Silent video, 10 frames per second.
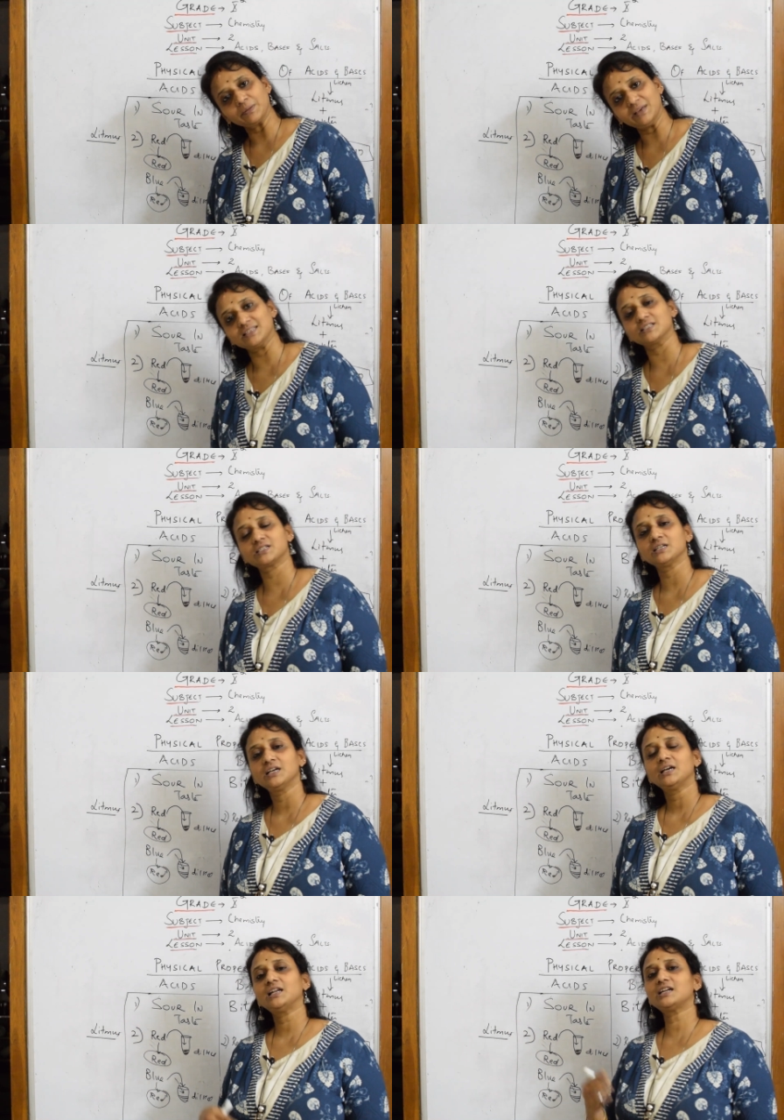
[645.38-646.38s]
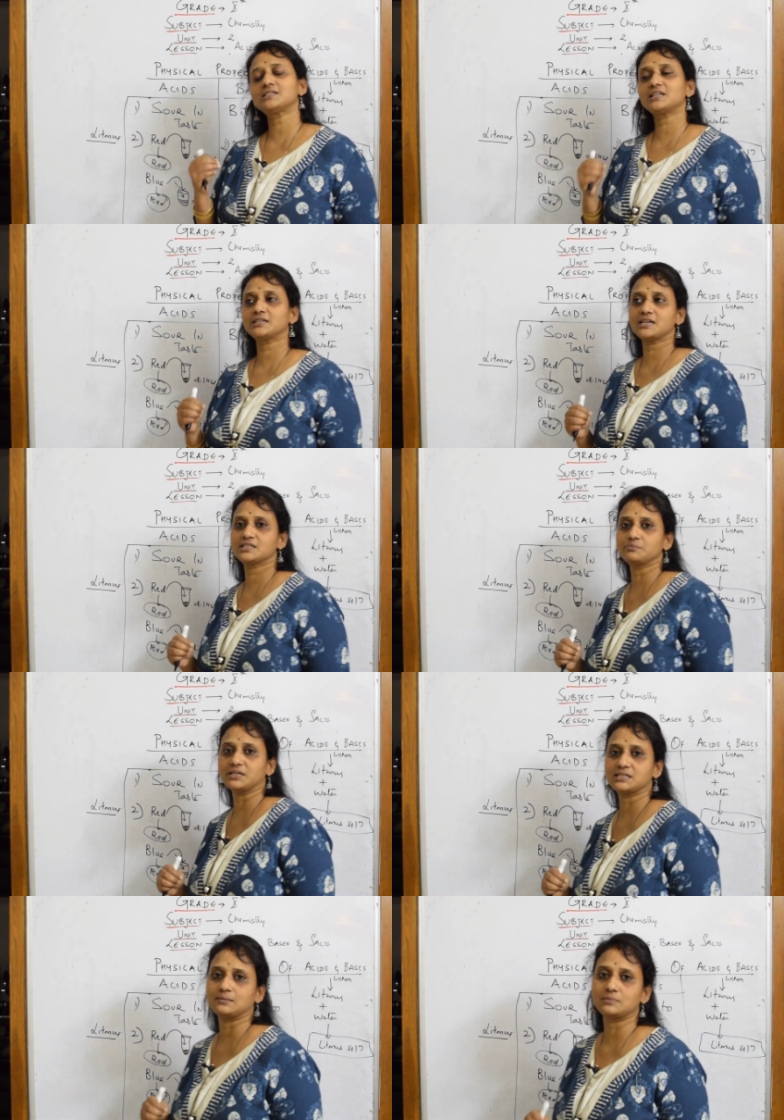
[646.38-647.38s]
bases. Let us take, take some
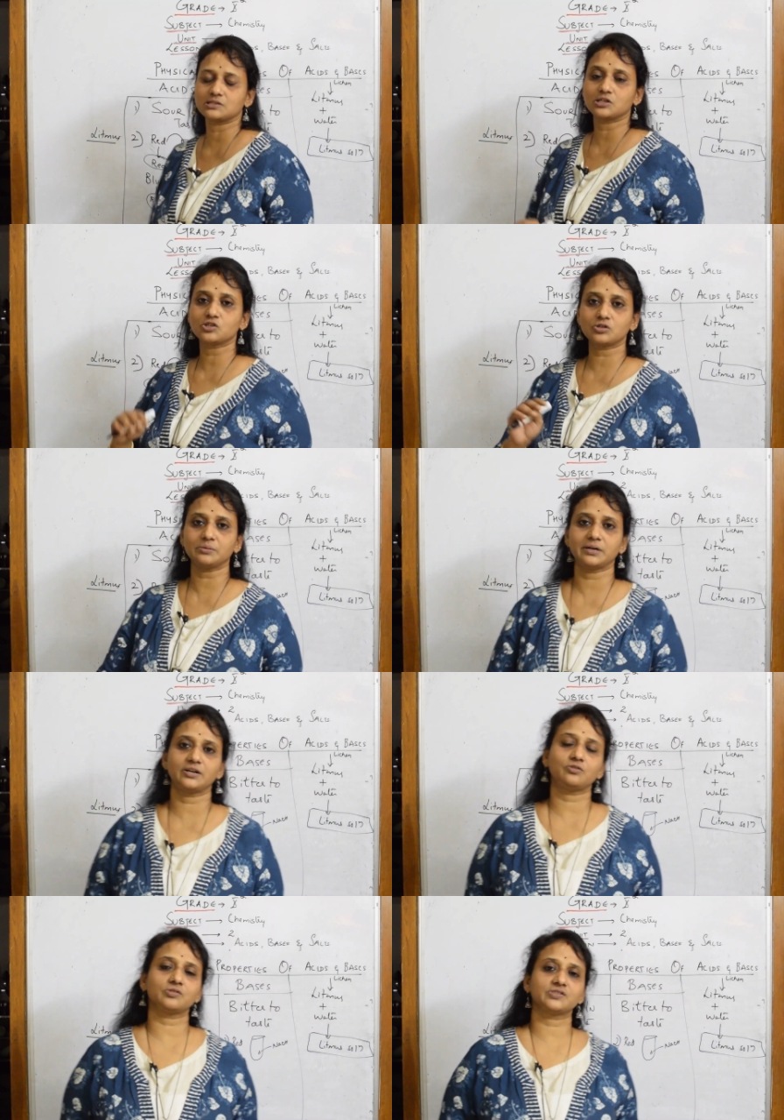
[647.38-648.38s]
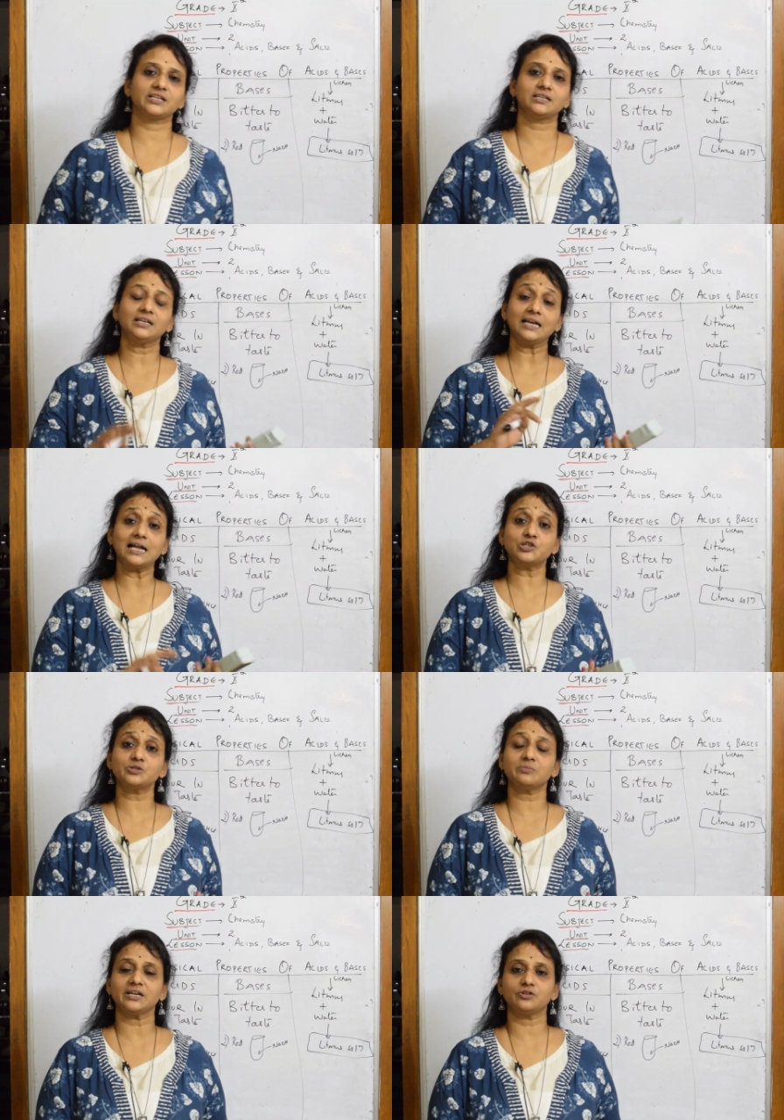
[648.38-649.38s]
examples. Sodium hydroxide,
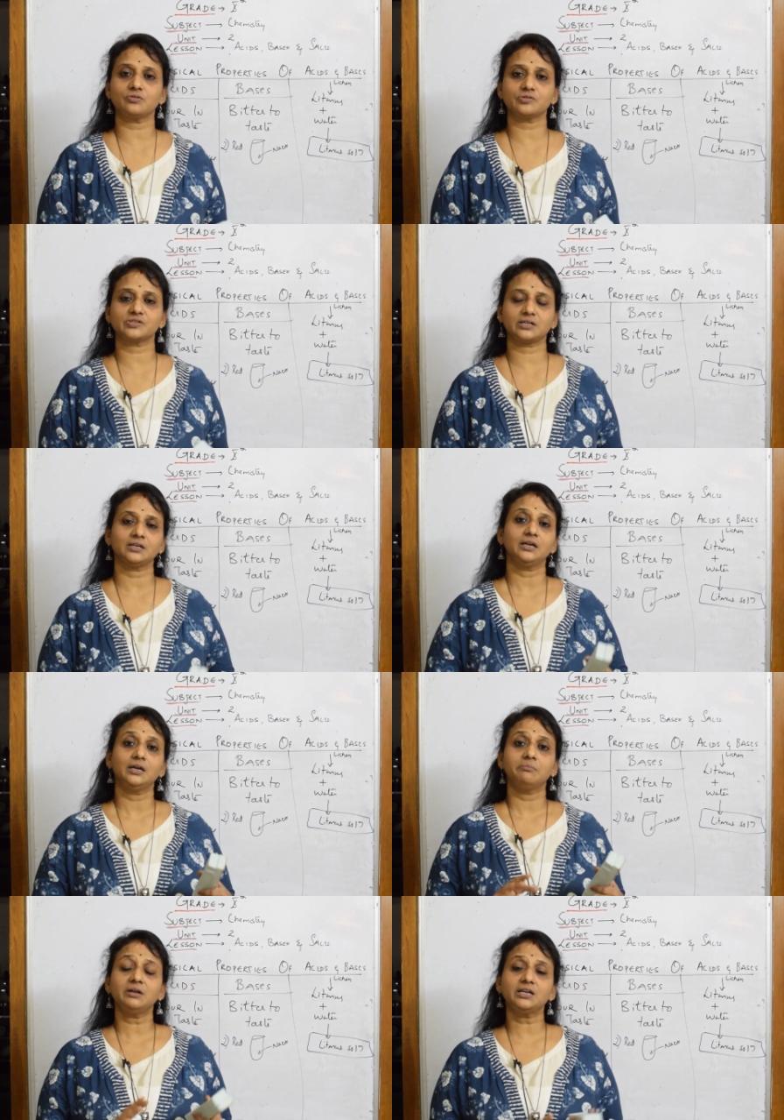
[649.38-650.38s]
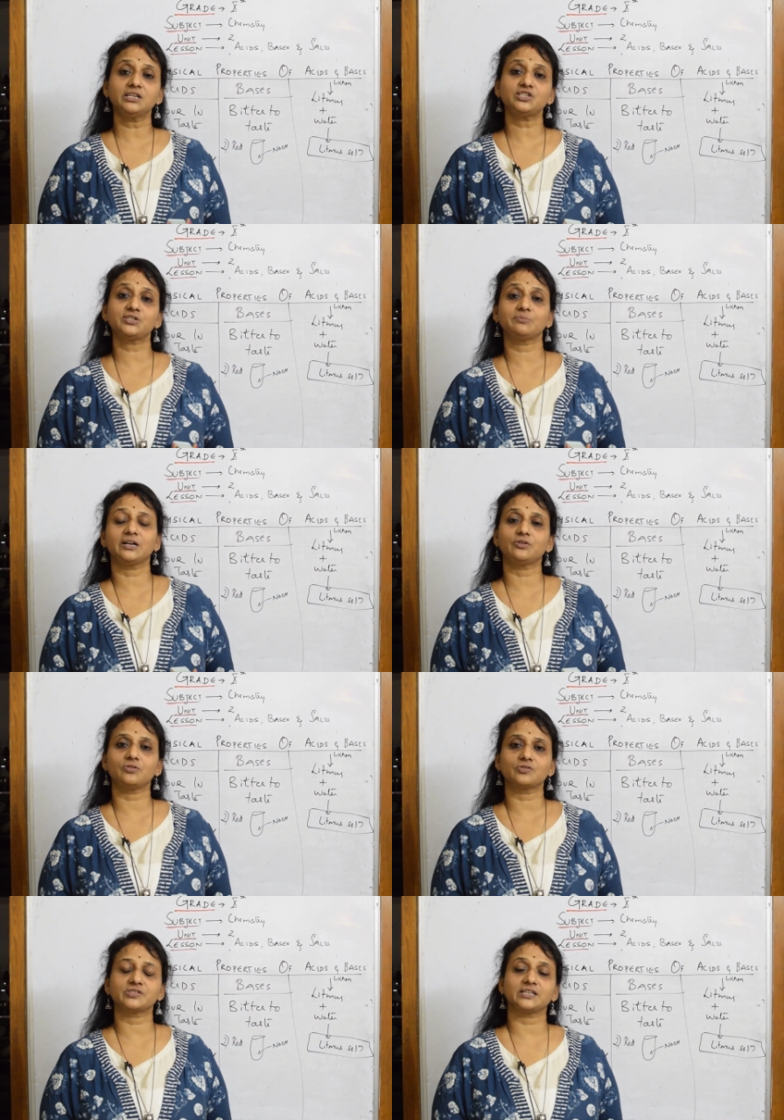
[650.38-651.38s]
calcium hydroxide, magnesium
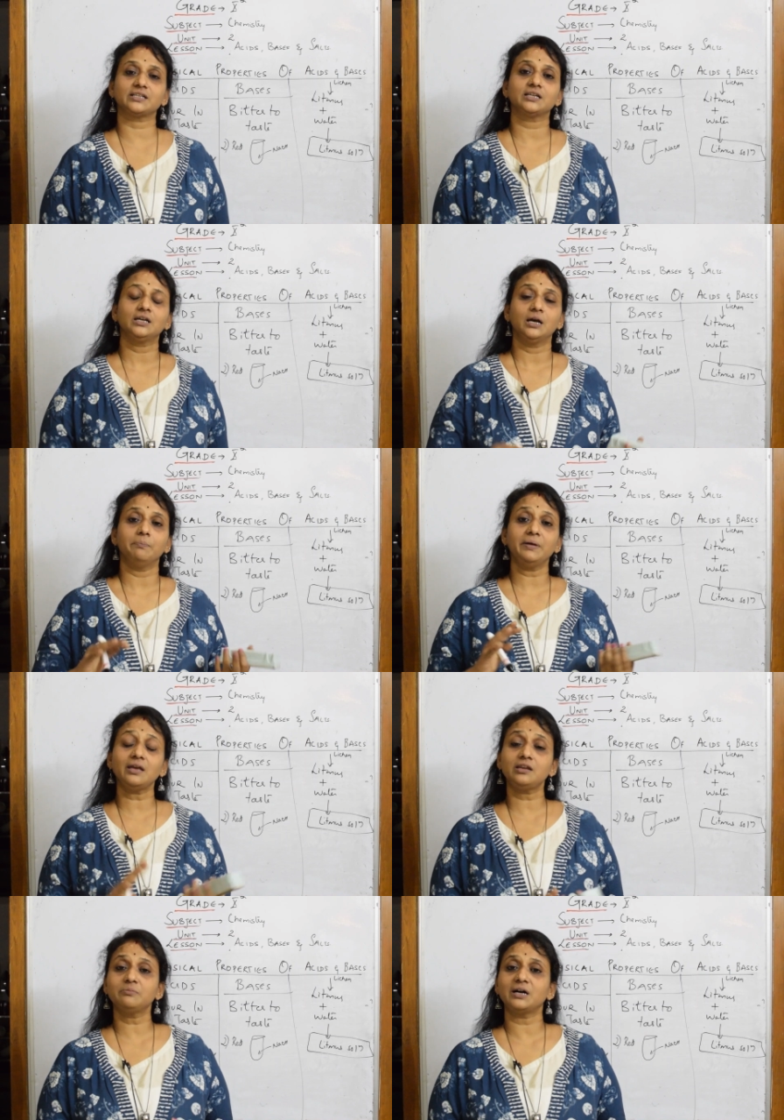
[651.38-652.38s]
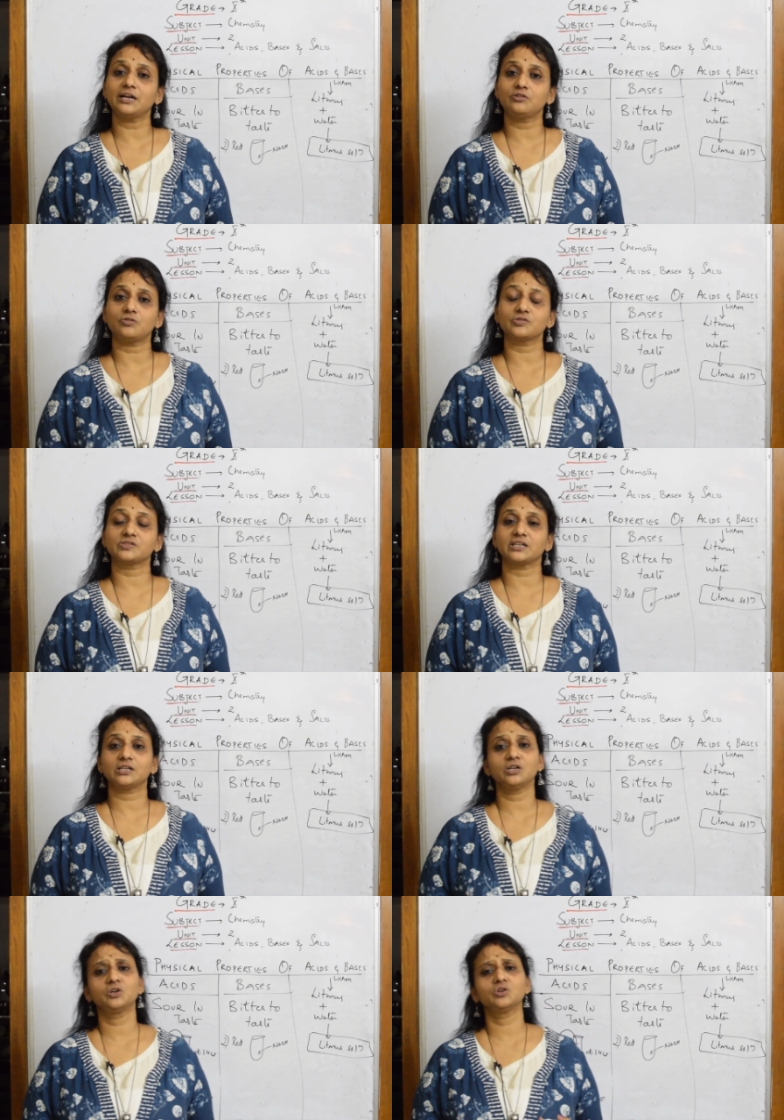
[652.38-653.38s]
hydroxide, barium
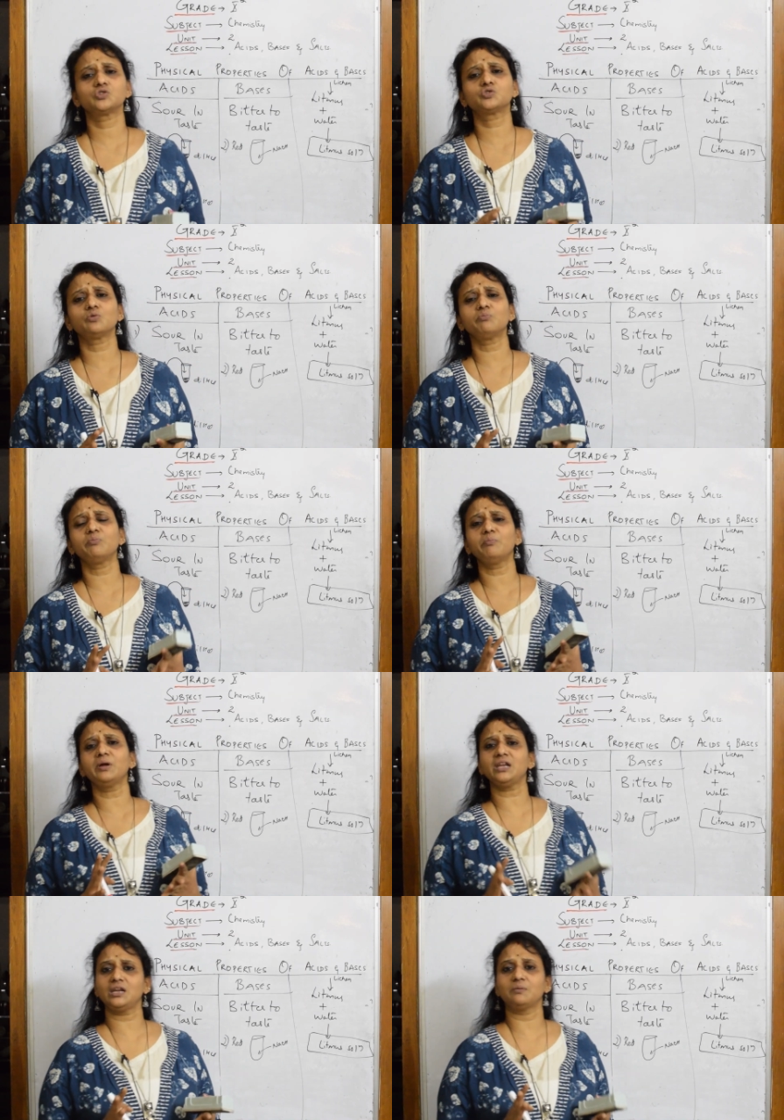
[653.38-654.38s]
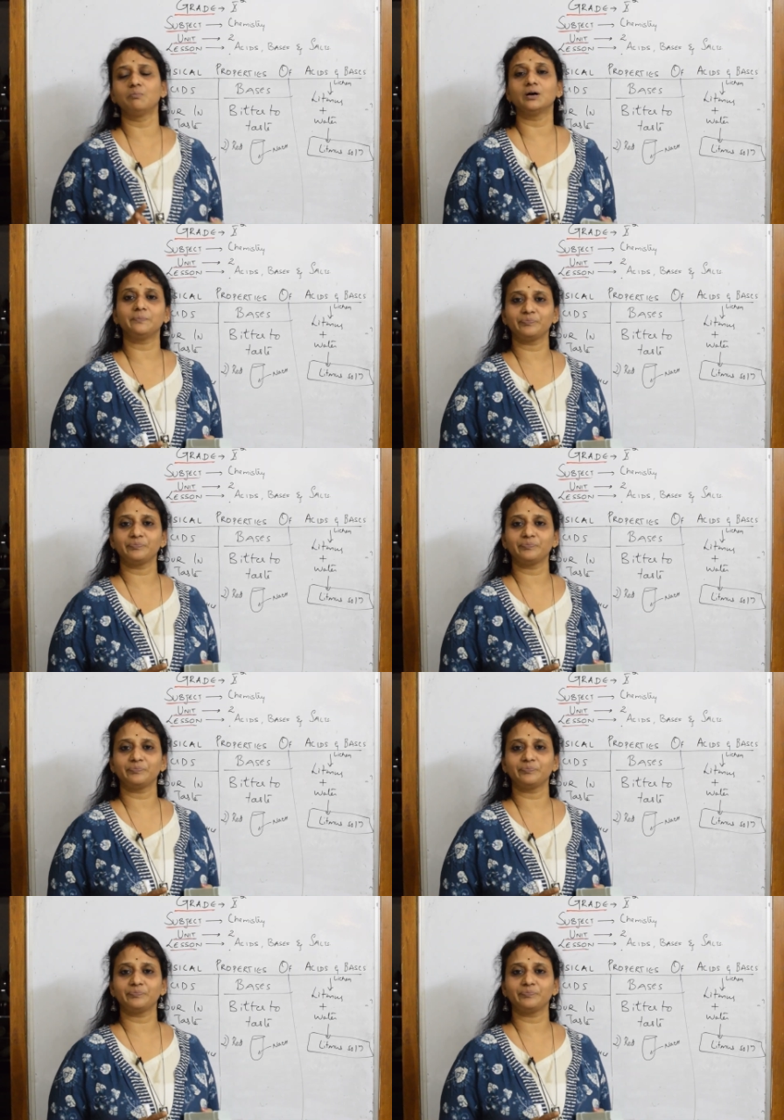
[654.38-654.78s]
hydroxide, so many number